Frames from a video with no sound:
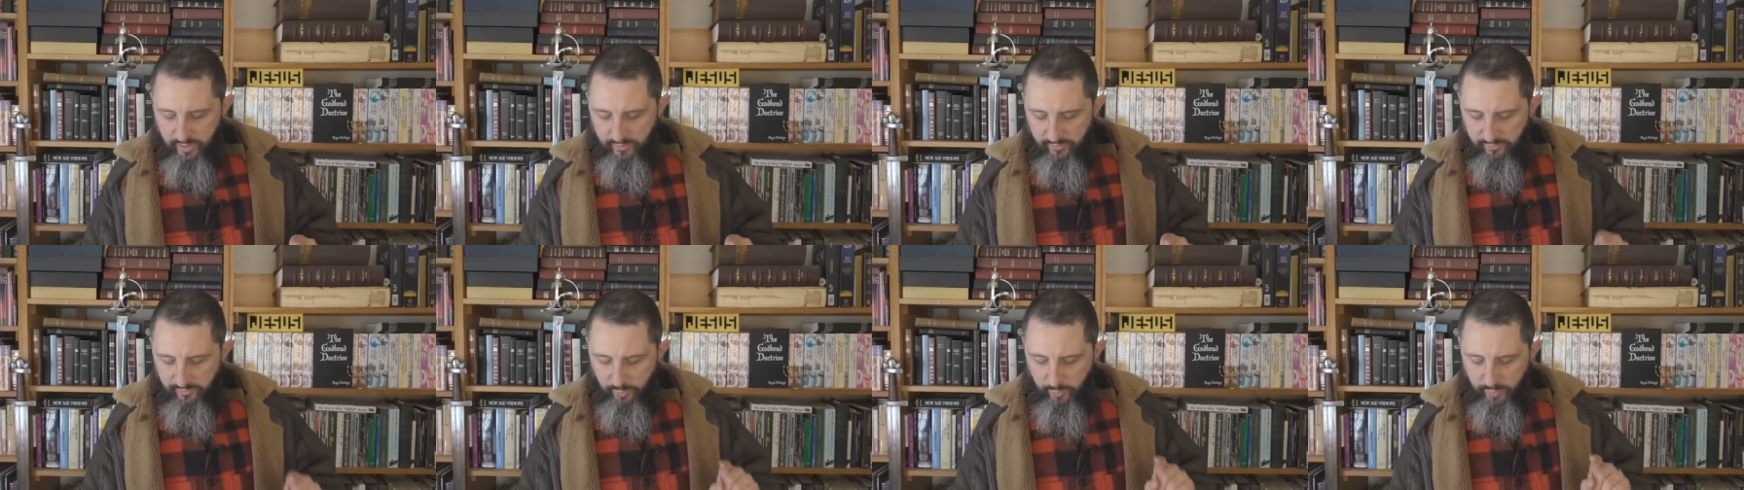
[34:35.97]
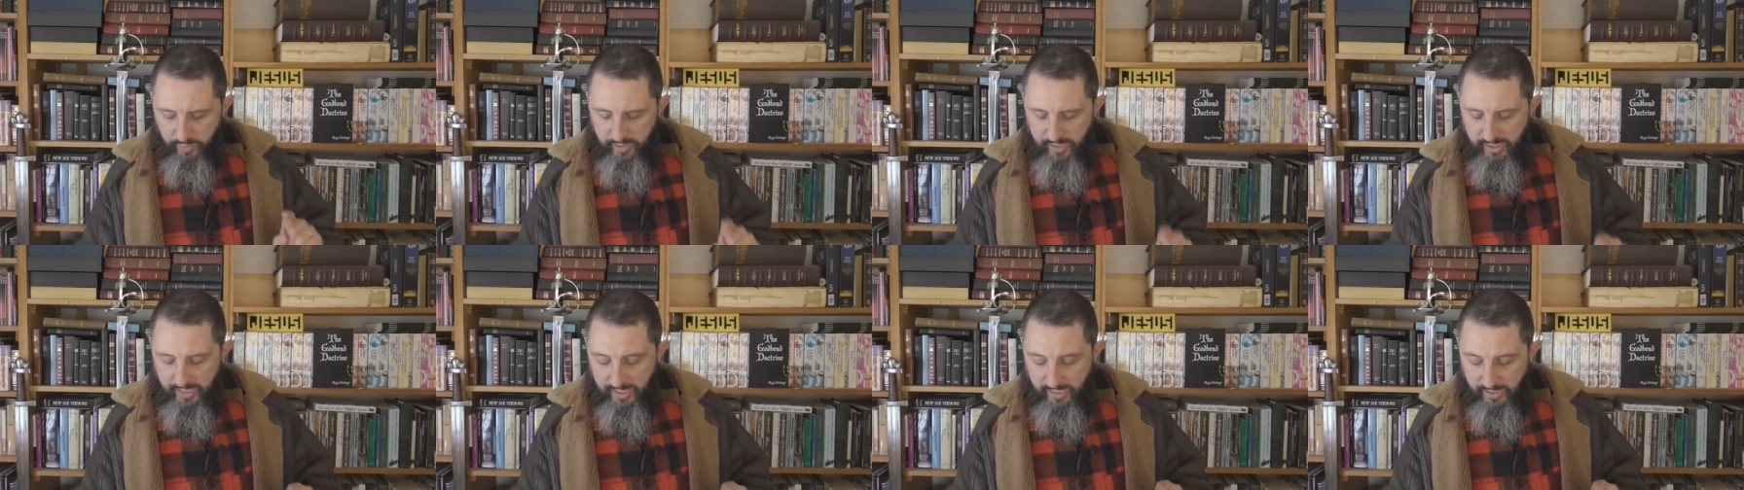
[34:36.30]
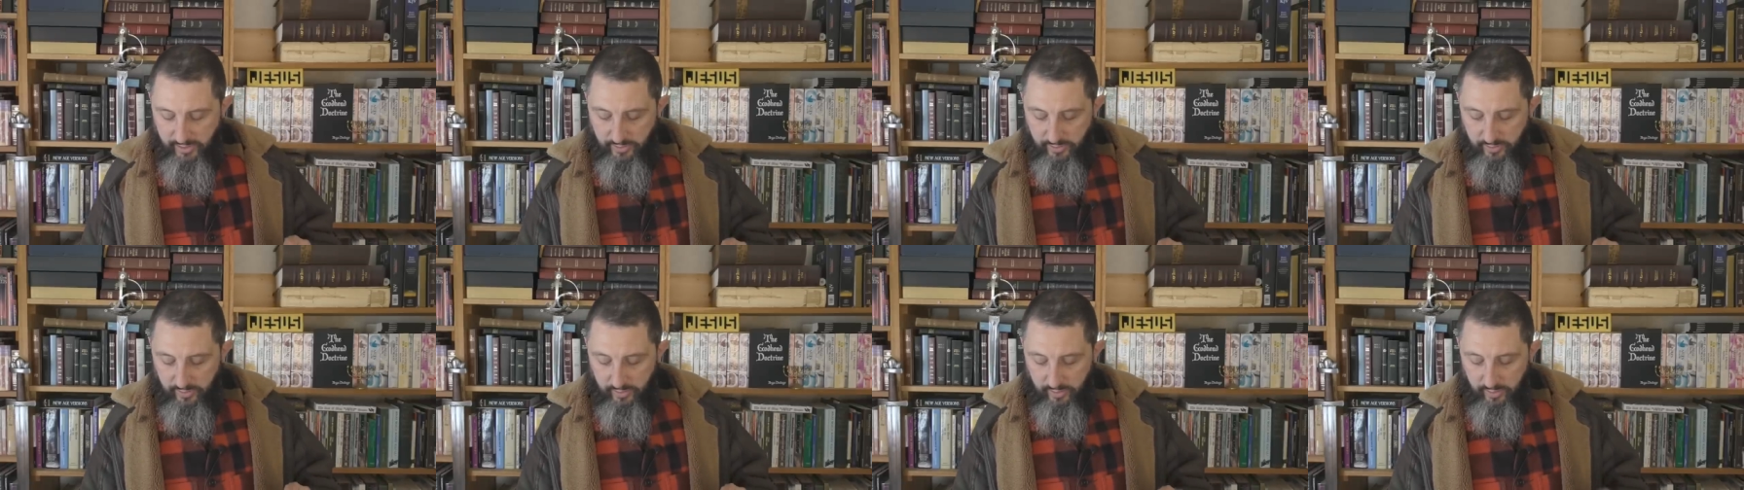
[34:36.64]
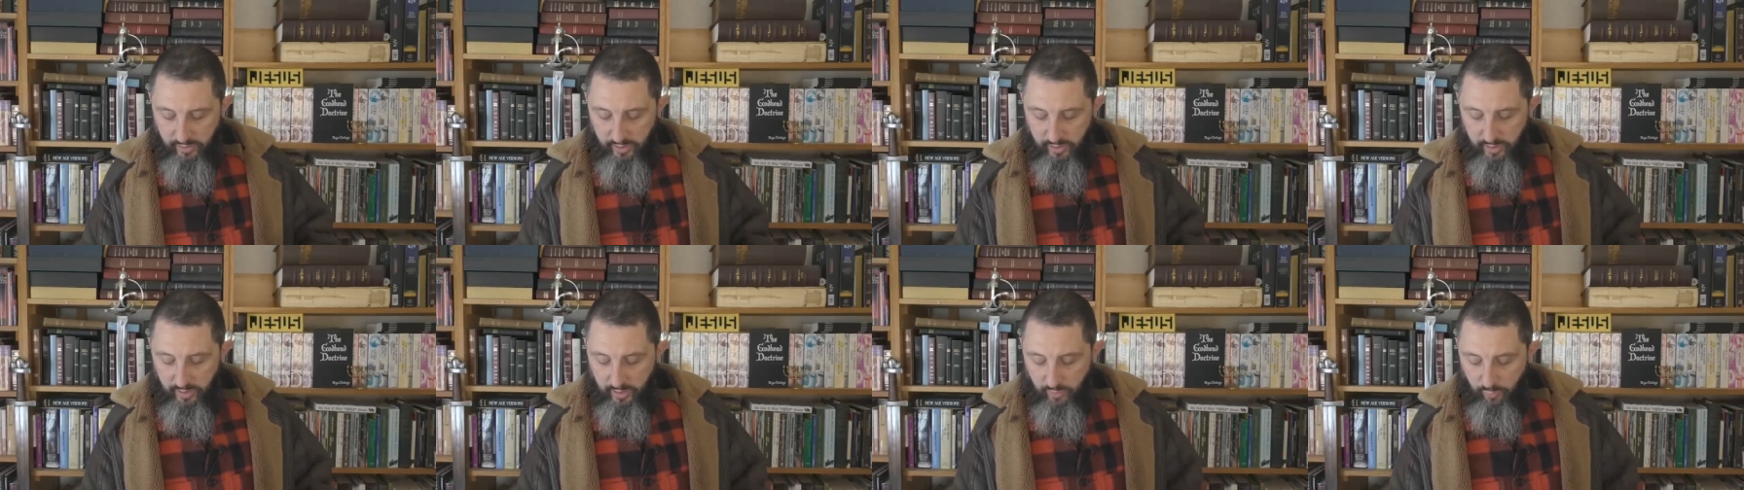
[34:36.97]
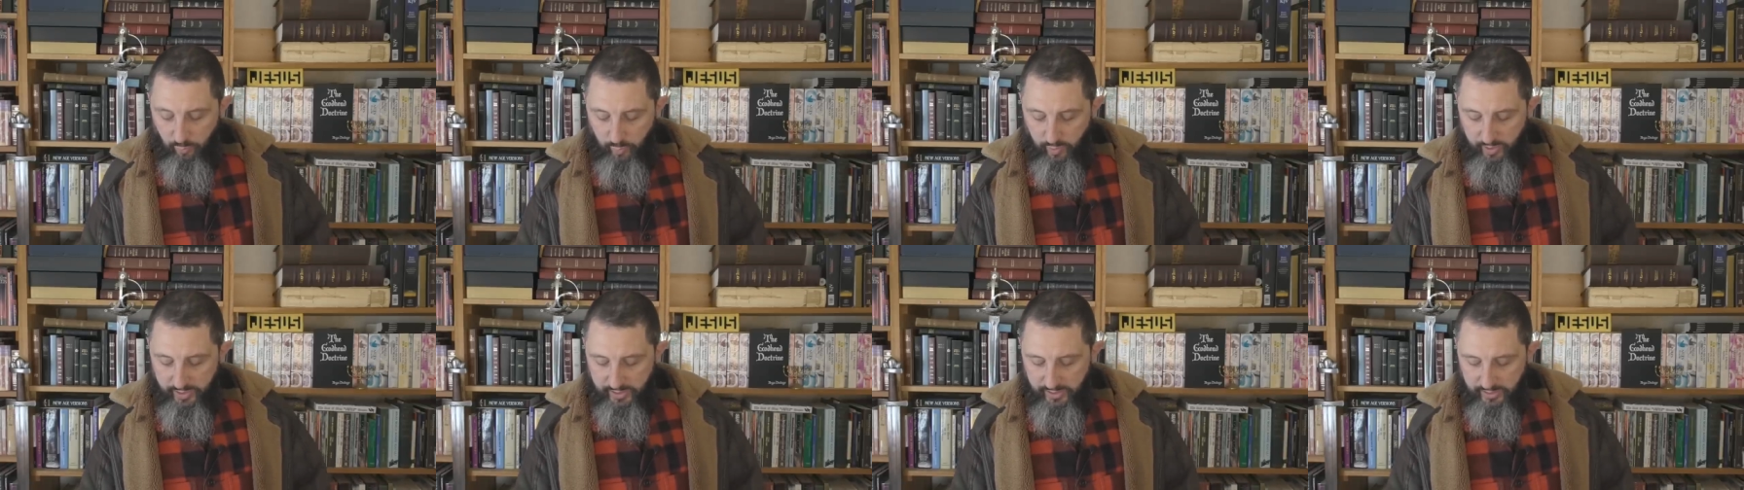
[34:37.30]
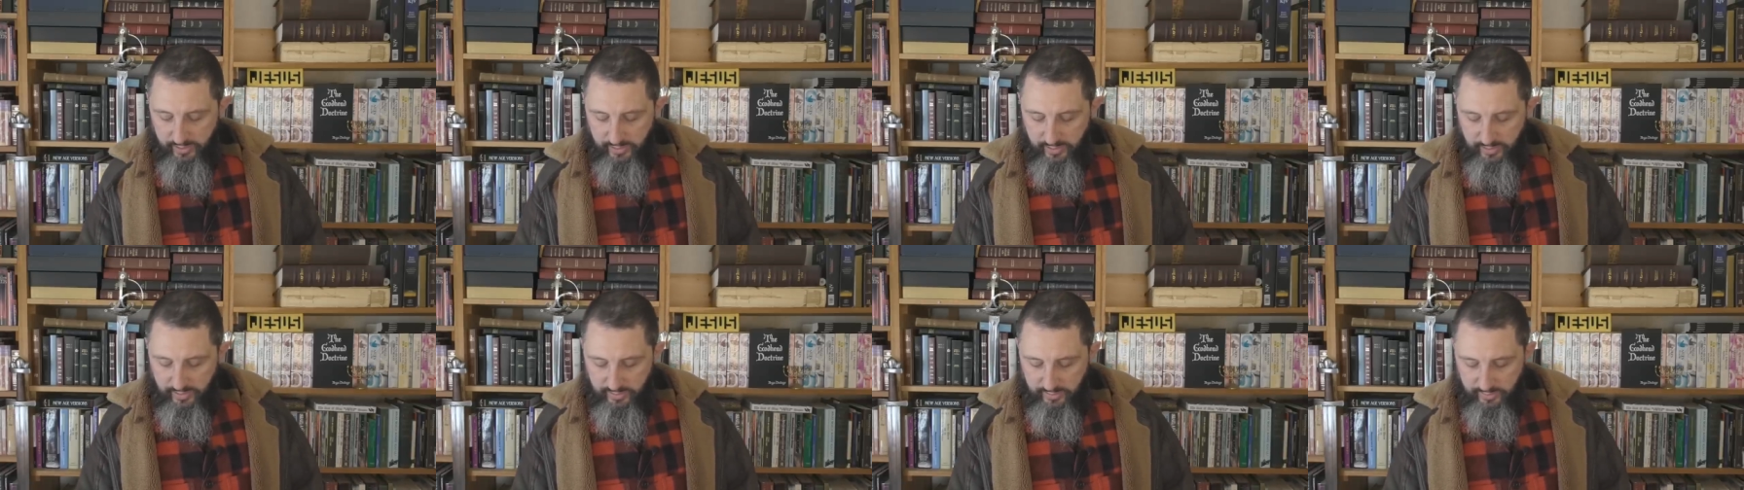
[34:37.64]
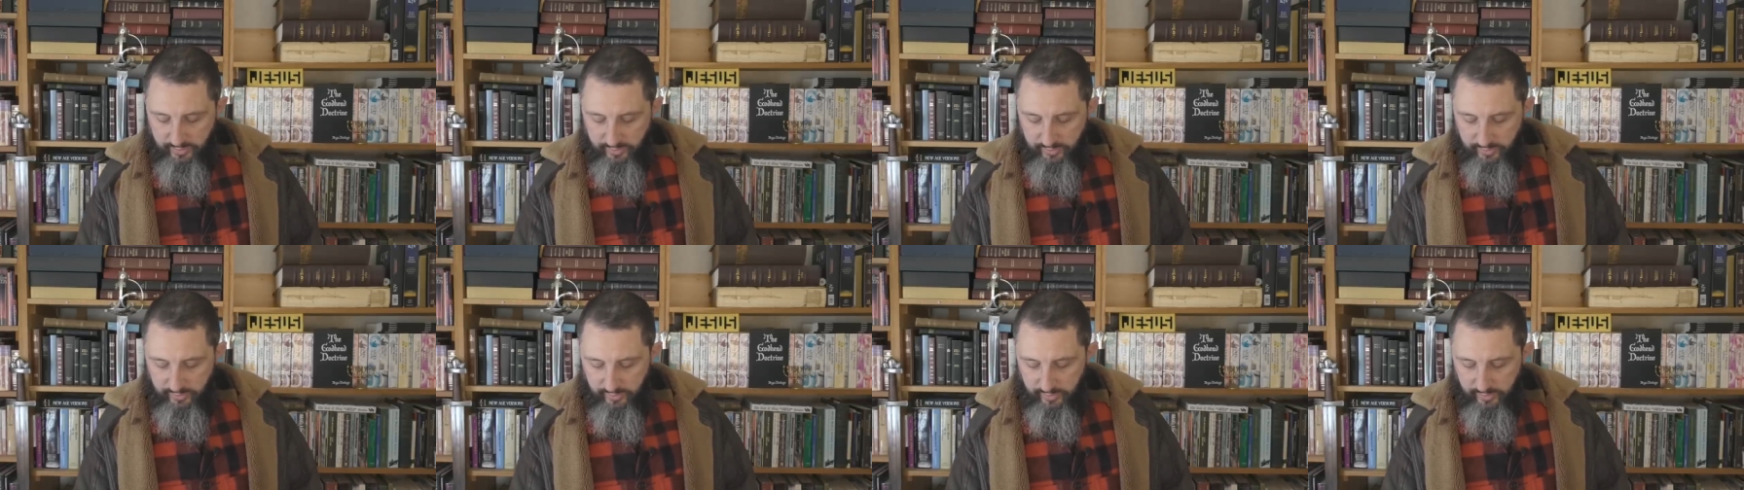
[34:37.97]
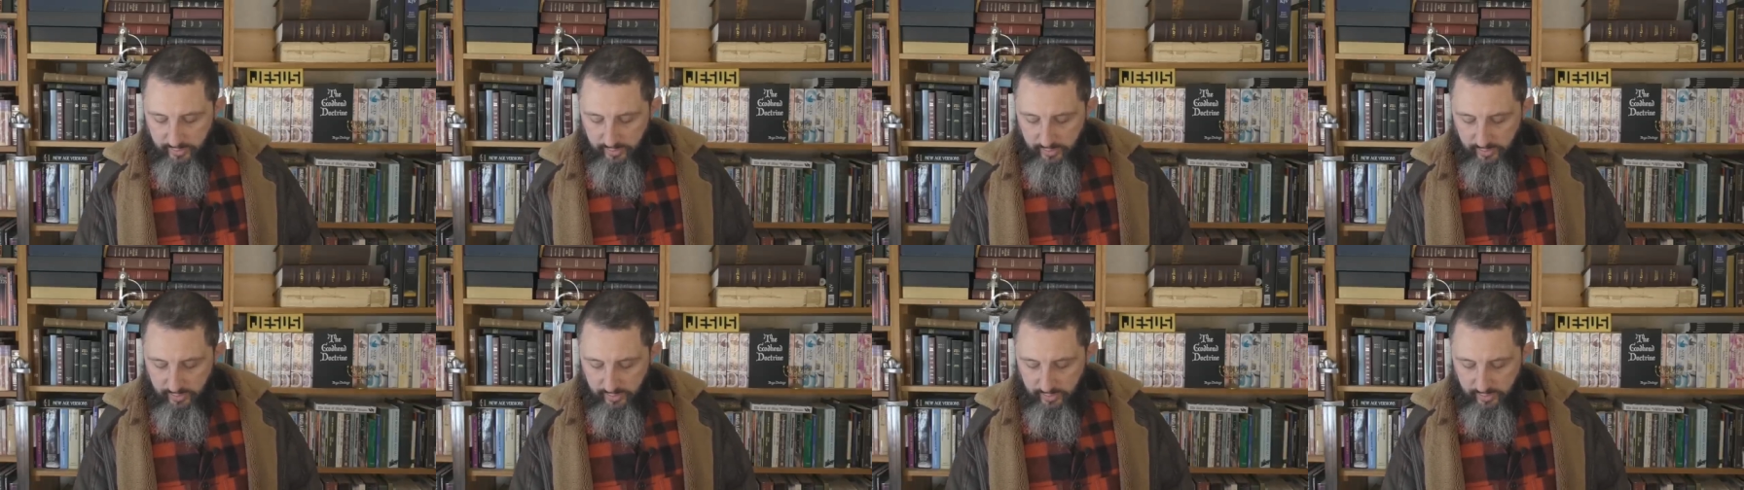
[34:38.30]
fornication, wickedness,